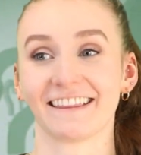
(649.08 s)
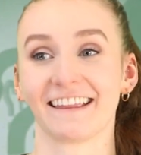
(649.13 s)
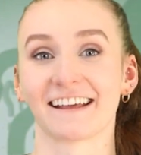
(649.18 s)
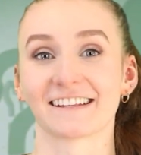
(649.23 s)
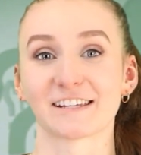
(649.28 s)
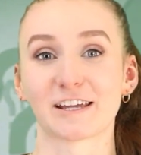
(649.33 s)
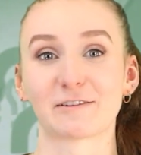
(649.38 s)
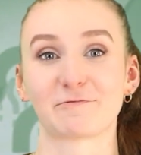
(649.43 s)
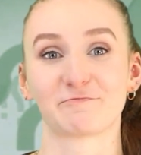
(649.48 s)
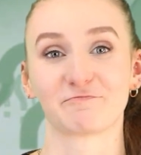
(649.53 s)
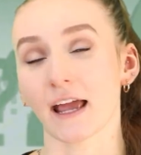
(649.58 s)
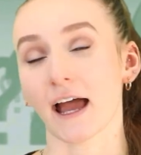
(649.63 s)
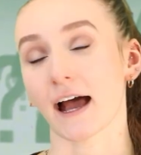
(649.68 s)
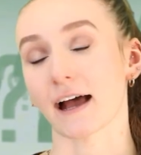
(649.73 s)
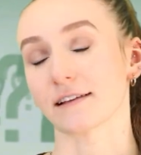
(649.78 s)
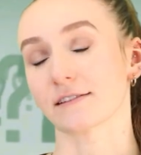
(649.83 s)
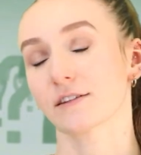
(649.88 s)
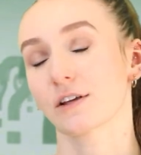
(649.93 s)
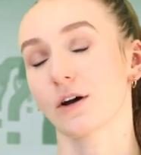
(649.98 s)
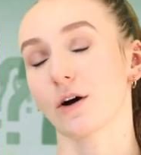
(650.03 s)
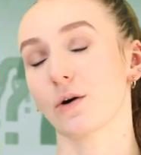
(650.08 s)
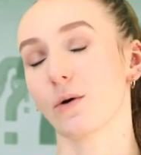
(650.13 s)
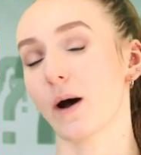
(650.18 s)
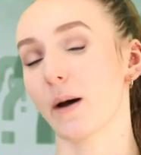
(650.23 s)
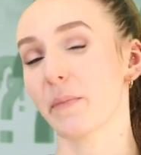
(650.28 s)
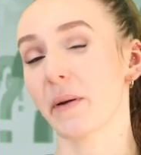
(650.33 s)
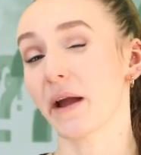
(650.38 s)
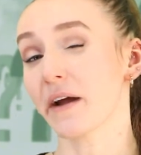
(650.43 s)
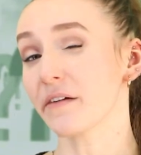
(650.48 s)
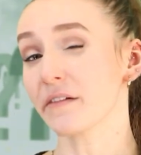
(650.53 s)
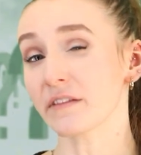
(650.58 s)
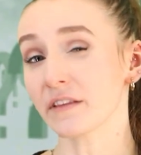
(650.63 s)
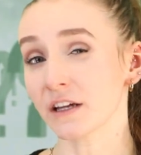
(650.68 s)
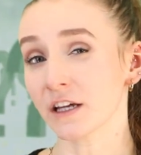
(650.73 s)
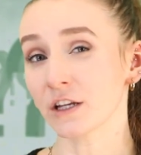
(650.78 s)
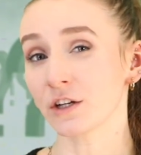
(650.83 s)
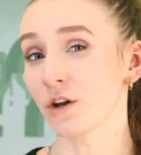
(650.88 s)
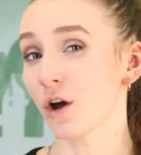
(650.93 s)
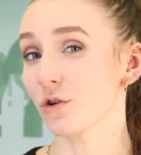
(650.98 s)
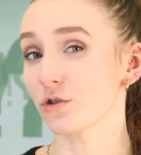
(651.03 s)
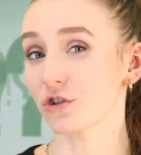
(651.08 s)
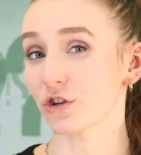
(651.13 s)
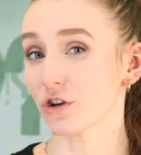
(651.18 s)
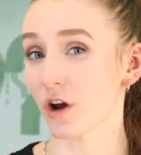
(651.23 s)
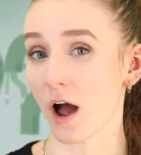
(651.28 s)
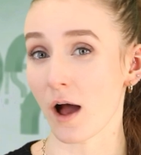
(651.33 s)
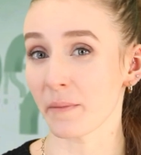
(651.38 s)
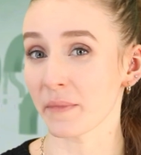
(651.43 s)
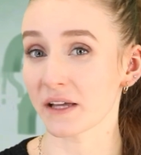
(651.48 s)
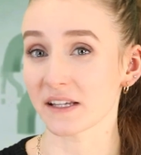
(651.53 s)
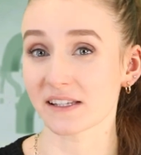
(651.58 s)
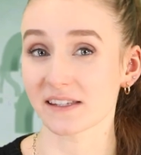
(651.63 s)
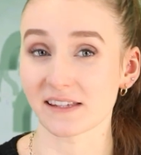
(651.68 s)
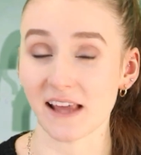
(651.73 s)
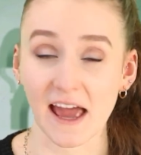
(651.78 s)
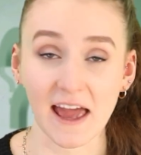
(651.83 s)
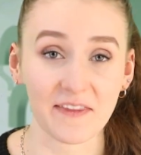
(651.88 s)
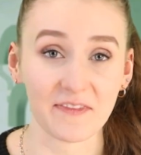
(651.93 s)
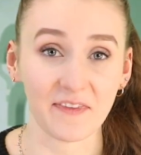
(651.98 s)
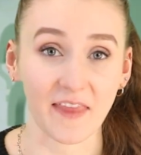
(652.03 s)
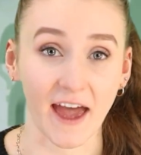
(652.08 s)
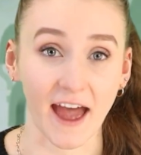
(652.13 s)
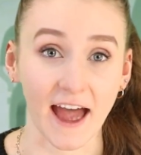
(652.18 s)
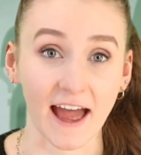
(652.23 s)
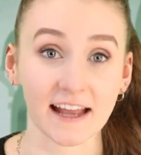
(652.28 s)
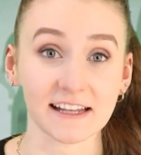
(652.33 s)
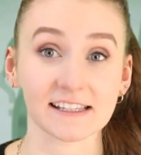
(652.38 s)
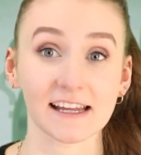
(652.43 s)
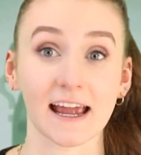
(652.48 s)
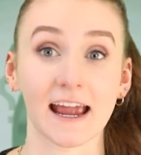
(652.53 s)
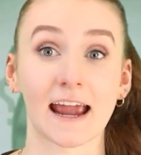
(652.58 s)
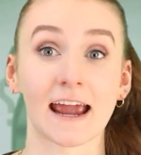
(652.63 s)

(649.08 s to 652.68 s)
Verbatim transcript: That's it. Yeah, so apparently Nostradamus said that,